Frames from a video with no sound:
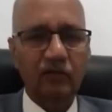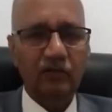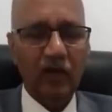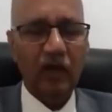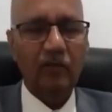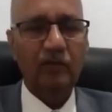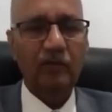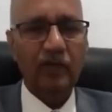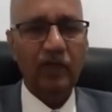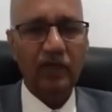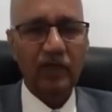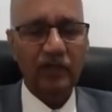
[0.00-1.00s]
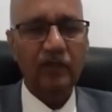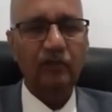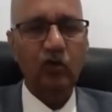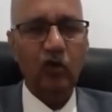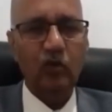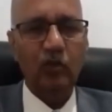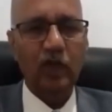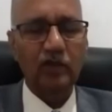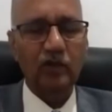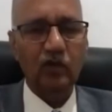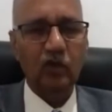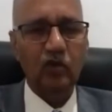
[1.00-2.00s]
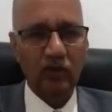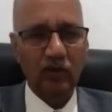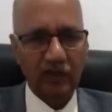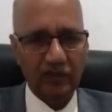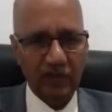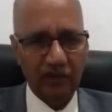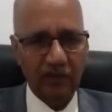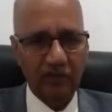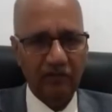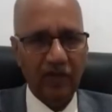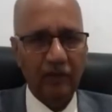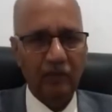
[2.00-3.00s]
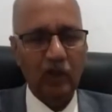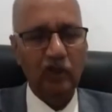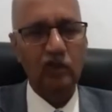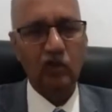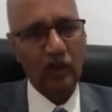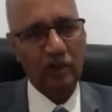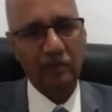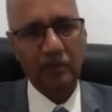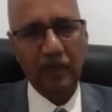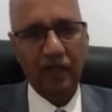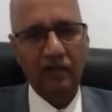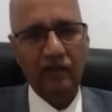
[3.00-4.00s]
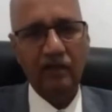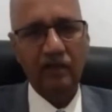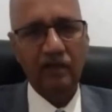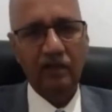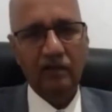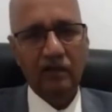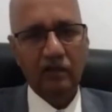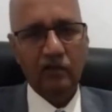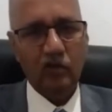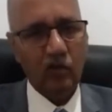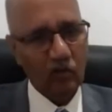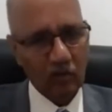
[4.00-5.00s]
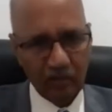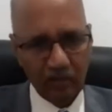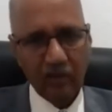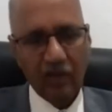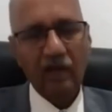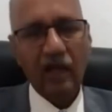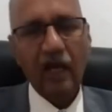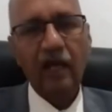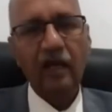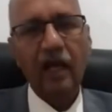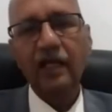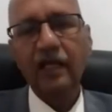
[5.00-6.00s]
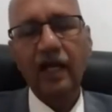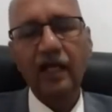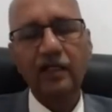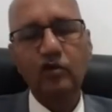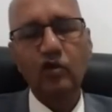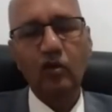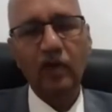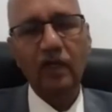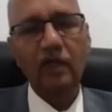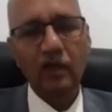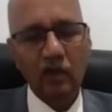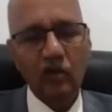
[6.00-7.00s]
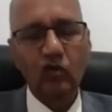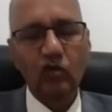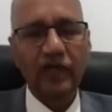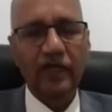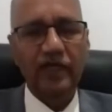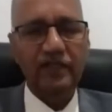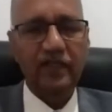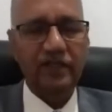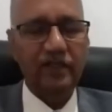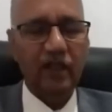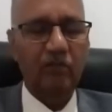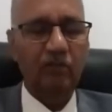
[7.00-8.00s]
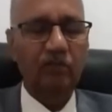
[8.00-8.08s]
from industry 4.0 to industry 5.0 and beyond. So I hand it over to VK Singh, sir.